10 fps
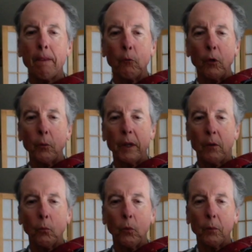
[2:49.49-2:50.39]
when we
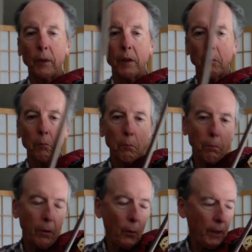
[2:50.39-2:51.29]
are
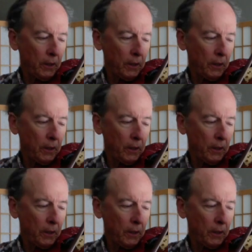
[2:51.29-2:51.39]
bowing